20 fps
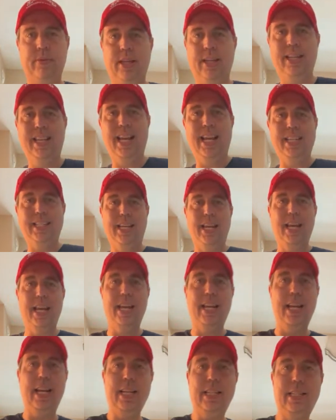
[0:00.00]
Let's
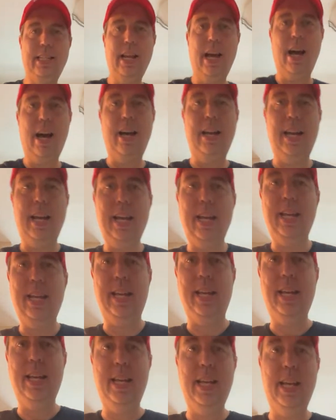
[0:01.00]
get it
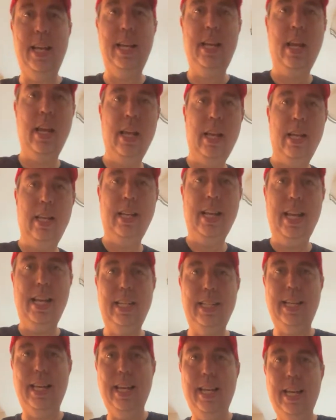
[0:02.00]
started.
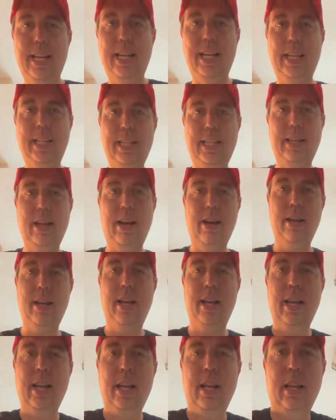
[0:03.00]
Let's get it started.
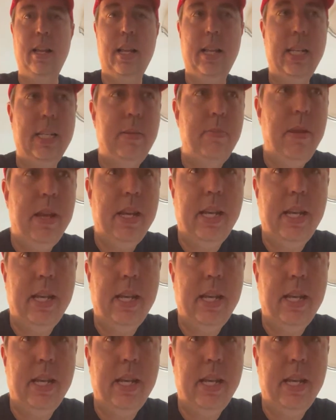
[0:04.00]
Let's make